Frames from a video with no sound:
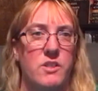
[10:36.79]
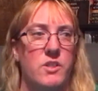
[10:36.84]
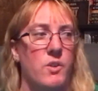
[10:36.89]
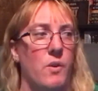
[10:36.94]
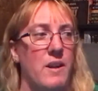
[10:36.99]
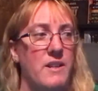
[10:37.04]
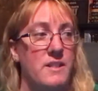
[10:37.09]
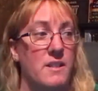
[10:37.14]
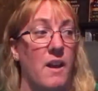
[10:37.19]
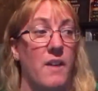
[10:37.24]
So
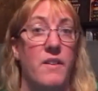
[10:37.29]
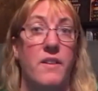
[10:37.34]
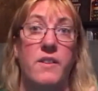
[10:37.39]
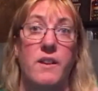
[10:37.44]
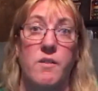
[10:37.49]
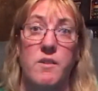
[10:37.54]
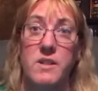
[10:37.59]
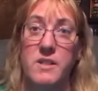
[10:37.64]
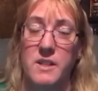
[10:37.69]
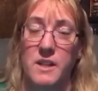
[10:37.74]
I saw that
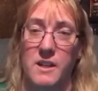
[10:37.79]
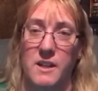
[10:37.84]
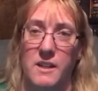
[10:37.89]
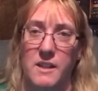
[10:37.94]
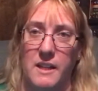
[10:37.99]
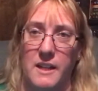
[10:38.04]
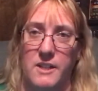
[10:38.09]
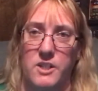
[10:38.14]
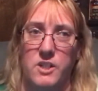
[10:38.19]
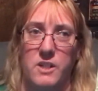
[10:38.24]
there was a
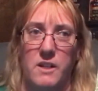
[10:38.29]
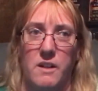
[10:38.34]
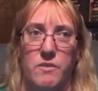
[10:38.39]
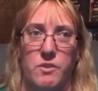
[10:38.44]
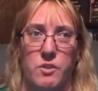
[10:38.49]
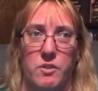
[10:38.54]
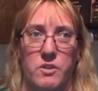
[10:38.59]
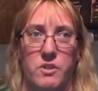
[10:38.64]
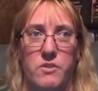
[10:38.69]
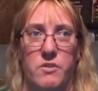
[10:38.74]
collection of
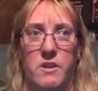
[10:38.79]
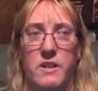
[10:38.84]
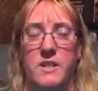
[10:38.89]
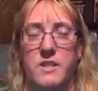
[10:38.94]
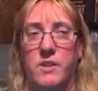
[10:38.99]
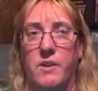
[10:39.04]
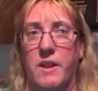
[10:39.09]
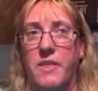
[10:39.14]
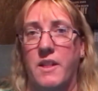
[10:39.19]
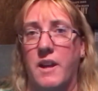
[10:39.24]
short stories,
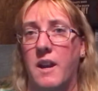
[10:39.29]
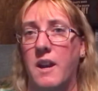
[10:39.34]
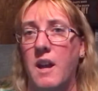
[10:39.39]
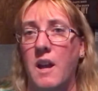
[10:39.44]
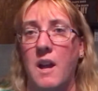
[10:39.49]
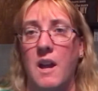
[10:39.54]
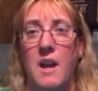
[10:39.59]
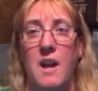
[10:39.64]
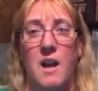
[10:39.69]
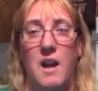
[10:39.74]
so I thought
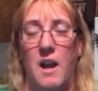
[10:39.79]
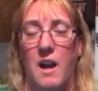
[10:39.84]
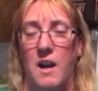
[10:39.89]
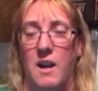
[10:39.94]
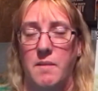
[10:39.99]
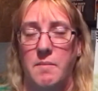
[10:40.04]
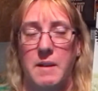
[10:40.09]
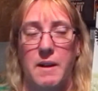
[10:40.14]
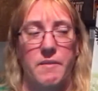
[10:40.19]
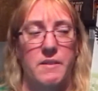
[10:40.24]

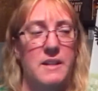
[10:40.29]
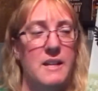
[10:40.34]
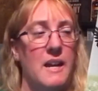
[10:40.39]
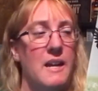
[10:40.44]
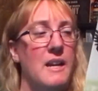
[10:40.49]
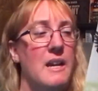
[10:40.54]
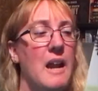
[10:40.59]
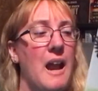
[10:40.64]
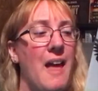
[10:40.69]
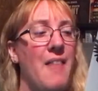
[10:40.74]
I would get
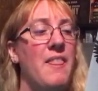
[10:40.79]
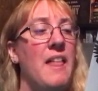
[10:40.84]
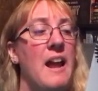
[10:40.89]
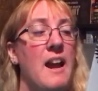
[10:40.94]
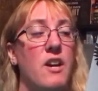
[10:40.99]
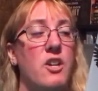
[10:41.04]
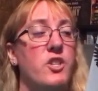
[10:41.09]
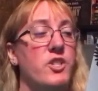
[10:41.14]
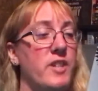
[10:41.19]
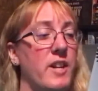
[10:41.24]
it, and they
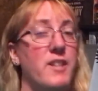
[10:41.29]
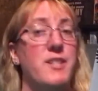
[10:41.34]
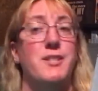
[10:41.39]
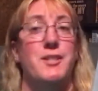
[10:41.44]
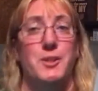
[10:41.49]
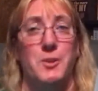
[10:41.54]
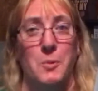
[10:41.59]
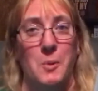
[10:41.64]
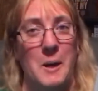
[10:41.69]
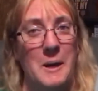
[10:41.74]
are just
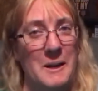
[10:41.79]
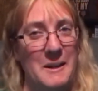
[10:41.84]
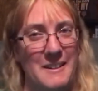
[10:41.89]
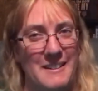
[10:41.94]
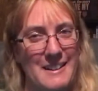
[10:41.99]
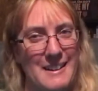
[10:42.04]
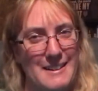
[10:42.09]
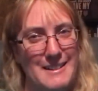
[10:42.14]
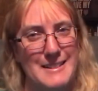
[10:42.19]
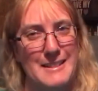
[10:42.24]
as
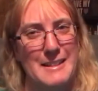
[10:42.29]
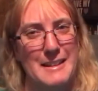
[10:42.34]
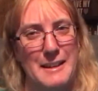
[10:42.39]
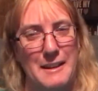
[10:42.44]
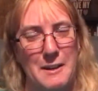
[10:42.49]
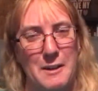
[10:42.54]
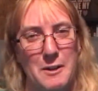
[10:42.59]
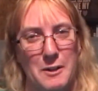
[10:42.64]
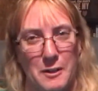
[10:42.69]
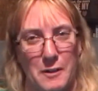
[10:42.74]
weird as the
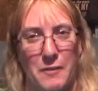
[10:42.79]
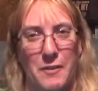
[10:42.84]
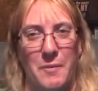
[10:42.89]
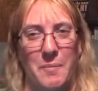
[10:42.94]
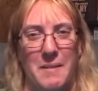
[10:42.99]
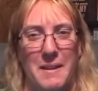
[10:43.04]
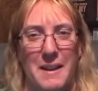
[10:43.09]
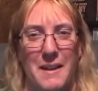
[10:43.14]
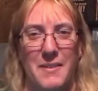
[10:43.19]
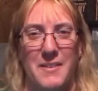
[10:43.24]
Girl from
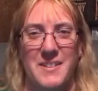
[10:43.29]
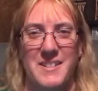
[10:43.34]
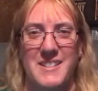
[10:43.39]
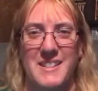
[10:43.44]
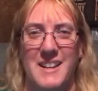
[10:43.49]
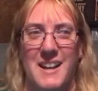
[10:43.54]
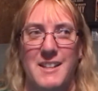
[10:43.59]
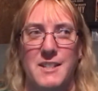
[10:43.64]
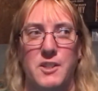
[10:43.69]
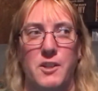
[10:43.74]
the Other
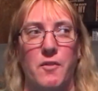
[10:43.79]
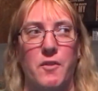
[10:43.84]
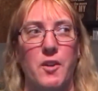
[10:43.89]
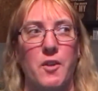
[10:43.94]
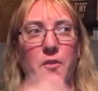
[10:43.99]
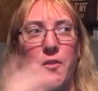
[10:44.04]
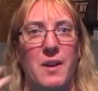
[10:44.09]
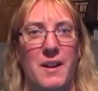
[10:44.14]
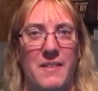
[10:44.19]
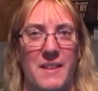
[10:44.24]
Side. So if
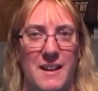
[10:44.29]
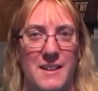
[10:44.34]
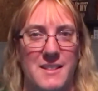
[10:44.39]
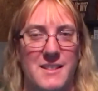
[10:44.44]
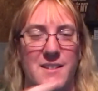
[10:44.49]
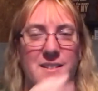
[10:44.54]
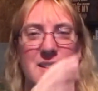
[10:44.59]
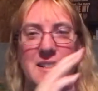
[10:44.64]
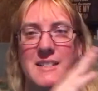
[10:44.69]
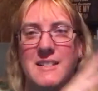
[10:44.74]
you've read that
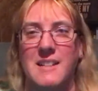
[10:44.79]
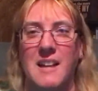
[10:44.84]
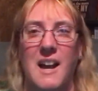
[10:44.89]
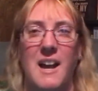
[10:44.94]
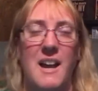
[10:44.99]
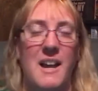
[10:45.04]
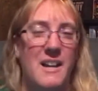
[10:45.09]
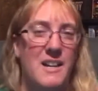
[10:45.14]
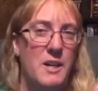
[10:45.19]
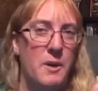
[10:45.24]
series,
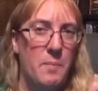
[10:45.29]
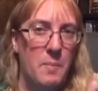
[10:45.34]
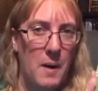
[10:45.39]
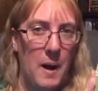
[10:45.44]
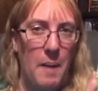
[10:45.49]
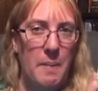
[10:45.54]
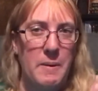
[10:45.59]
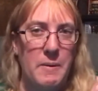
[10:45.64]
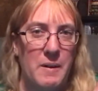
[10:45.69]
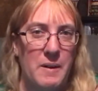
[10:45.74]
you
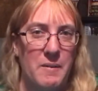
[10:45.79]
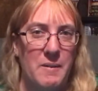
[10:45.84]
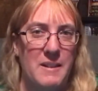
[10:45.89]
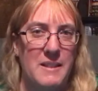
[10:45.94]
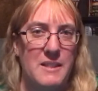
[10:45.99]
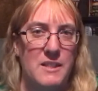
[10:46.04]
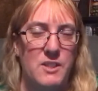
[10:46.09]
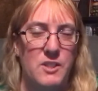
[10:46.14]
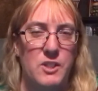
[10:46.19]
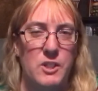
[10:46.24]
probably want to read
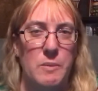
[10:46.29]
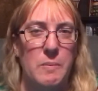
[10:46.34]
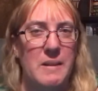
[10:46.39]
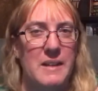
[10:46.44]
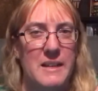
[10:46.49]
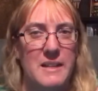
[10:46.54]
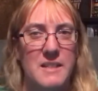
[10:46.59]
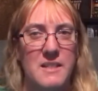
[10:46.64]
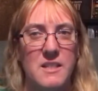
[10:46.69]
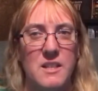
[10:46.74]
this too,
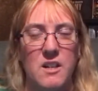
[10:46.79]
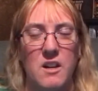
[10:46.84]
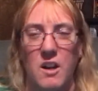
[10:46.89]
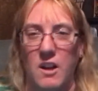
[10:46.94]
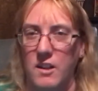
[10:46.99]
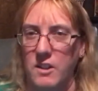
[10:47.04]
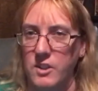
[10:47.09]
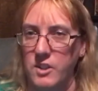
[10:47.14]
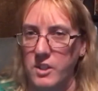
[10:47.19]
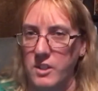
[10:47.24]
because
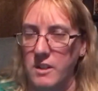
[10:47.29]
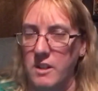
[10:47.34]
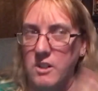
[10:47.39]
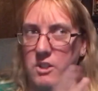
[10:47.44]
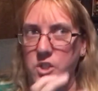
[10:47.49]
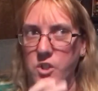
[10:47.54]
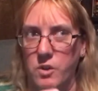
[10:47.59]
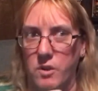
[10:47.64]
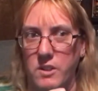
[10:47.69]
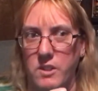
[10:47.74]
they're
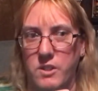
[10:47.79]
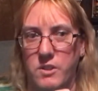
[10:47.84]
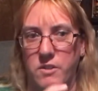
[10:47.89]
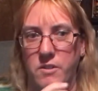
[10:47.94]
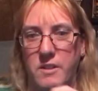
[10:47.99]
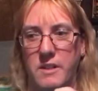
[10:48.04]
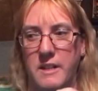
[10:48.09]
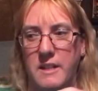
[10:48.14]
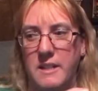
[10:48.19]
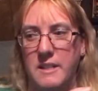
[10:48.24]
short
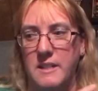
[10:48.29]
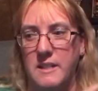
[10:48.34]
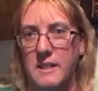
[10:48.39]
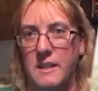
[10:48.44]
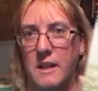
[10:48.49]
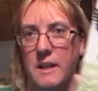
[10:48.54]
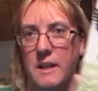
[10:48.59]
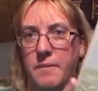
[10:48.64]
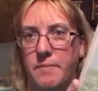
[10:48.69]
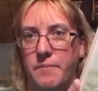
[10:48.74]
stories.
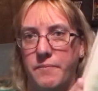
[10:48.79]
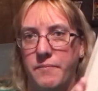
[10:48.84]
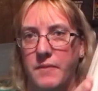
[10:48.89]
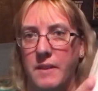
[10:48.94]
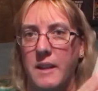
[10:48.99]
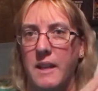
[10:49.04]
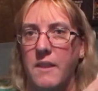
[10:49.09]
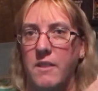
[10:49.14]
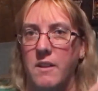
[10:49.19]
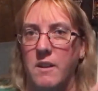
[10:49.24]

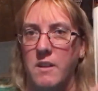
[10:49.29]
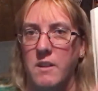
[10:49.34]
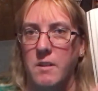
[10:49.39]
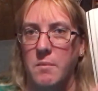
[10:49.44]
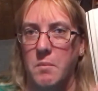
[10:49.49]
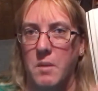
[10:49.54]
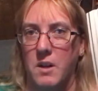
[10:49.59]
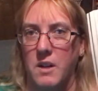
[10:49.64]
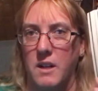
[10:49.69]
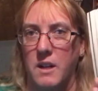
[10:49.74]
Again, they're the
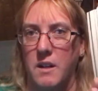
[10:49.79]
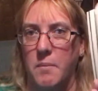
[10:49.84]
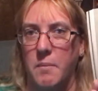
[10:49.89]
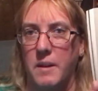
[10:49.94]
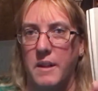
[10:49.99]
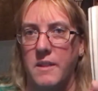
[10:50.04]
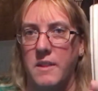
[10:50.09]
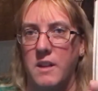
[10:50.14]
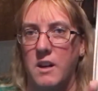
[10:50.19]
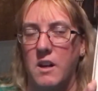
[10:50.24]
manga,
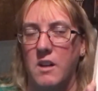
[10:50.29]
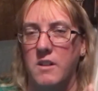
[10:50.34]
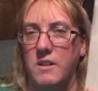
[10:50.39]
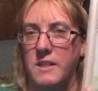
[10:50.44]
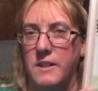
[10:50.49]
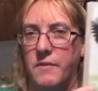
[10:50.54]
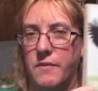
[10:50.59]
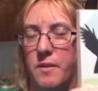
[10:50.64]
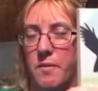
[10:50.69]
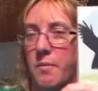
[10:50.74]
but there are
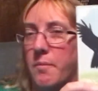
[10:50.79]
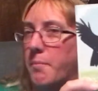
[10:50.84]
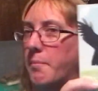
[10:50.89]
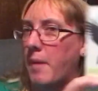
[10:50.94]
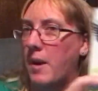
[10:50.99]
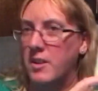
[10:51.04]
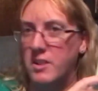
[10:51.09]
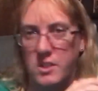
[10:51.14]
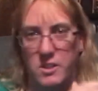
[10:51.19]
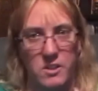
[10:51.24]
different
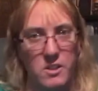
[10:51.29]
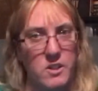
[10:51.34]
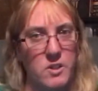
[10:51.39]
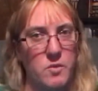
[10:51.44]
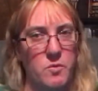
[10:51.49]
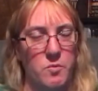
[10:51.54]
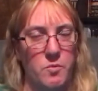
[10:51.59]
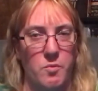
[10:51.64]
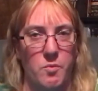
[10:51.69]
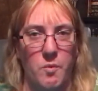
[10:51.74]
monsters
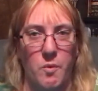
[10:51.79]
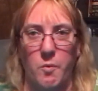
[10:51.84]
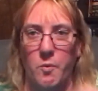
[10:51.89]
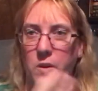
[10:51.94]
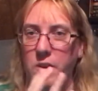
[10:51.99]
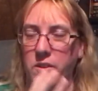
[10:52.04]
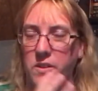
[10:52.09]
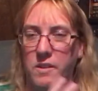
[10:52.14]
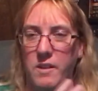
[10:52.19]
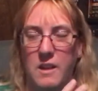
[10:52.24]

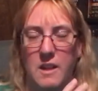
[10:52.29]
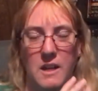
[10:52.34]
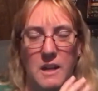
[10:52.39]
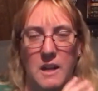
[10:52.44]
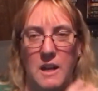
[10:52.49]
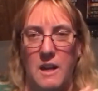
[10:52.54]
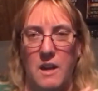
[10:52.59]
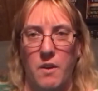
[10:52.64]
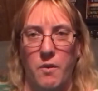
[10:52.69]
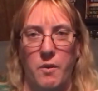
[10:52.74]
with
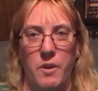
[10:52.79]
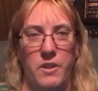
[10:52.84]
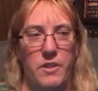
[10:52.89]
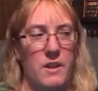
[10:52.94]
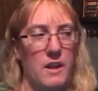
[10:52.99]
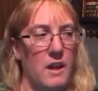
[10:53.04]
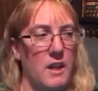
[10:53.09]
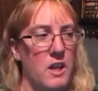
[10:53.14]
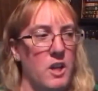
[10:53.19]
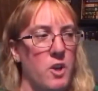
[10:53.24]

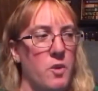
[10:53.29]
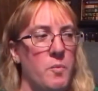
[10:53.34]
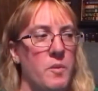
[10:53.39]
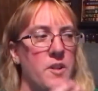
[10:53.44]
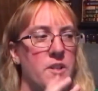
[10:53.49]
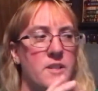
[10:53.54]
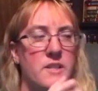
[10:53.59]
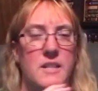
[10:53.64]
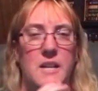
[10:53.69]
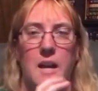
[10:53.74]

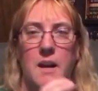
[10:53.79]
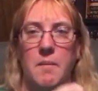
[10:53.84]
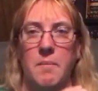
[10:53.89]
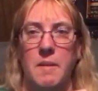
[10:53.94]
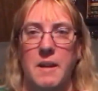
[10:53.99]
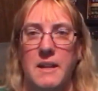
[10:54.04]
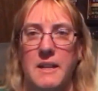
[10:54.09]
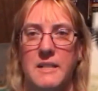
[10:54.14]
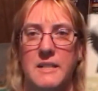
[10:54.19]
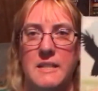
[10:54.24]
humans kind of
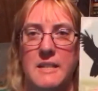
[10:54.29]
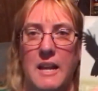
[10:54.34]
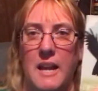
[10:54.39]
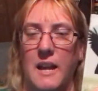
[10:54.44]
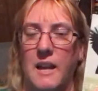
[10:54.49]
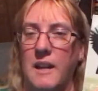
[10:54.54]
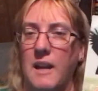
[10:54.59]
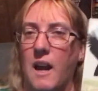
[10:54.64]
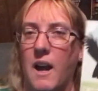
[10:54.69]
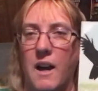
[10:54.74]
mixed,
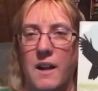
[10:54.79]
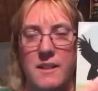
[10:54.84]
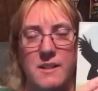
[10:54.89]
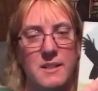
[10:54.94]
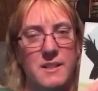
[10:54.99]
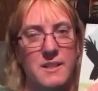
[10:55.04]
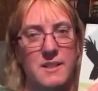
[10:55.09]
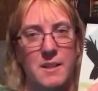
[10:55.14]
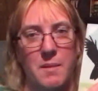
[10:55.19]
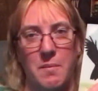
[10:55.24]
and
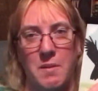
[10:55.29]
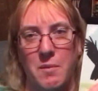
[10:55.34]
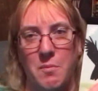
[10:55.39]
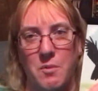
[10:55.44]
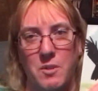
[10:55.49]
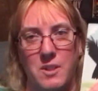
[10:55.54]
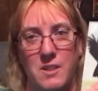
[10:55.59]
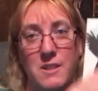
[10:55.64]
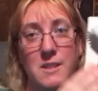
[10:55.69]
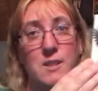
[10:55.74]
just some of them
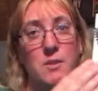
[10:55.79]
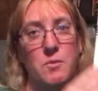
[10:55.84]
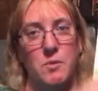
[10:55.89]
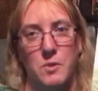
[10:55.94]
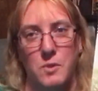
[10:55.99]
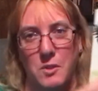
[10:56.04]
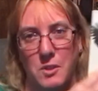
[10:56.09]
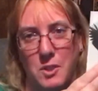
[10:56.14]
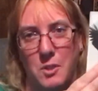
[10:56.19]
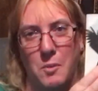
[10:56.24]
were just, this
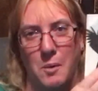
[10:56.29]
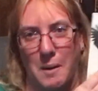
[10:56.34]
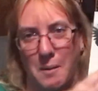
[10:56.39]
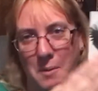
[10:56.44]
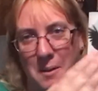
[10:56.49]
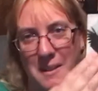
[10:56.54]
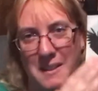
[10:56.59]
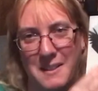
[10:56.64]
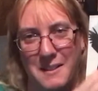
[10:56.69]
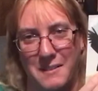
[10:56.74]
was a sweet
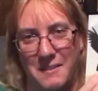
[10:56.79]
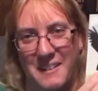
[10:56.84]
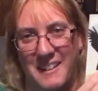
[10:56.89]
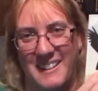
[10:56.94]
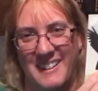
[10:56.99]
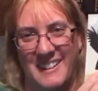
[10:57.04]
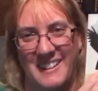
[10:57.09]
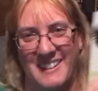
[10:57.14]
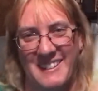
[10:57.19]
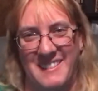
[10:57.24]
one
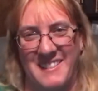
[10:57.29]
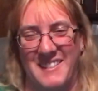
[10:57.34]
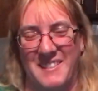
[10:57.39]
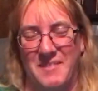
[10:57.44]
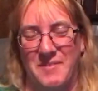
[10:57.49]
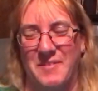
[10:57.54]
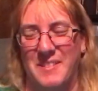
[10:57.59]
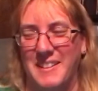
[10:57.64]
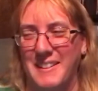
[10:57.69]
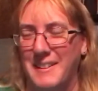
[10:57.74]
on the
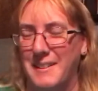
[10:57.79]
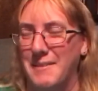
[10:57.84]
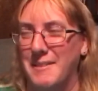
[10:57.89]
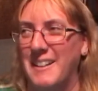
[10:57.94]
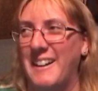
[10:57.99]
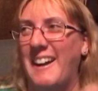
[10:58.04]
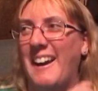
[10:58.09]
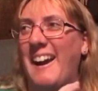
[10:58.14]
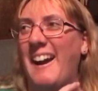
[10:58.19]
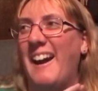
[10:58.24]
front
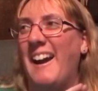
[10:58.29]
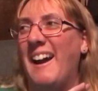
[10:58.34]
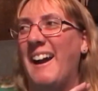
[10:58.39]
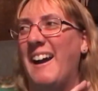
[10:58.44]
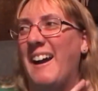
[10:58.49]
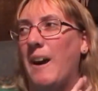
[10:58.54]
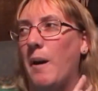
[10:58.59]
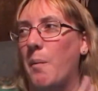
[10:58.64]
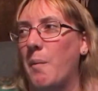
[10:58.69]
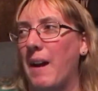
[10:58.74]
cover.
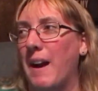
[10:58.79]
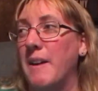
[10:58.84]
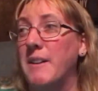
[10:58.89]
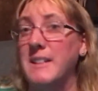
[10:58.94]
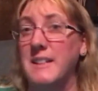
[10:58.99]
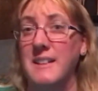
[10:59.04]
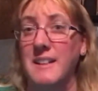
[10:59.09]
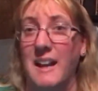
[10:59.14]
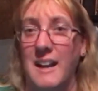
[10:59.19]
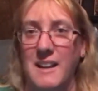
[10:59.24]
I
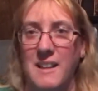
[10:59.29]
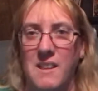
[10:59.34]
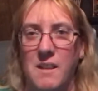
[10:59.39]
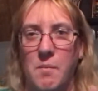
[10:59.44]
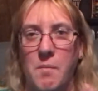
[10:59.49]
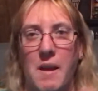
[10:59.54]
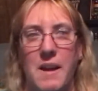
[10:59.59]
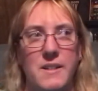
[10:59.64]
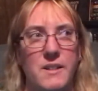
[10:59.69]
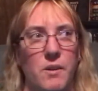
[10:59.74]
did like
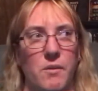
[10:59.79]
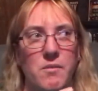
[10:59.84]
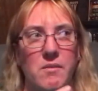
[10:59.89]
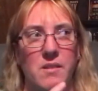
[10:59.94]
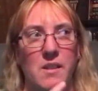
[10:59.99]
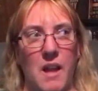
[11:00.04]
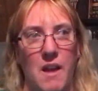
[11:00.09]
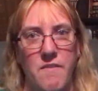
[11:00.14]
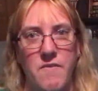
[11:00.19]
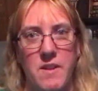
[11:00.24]
them. I don't
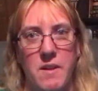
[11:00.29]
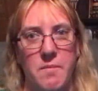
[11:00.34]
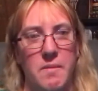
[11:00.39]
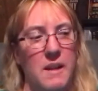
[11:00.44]
love them.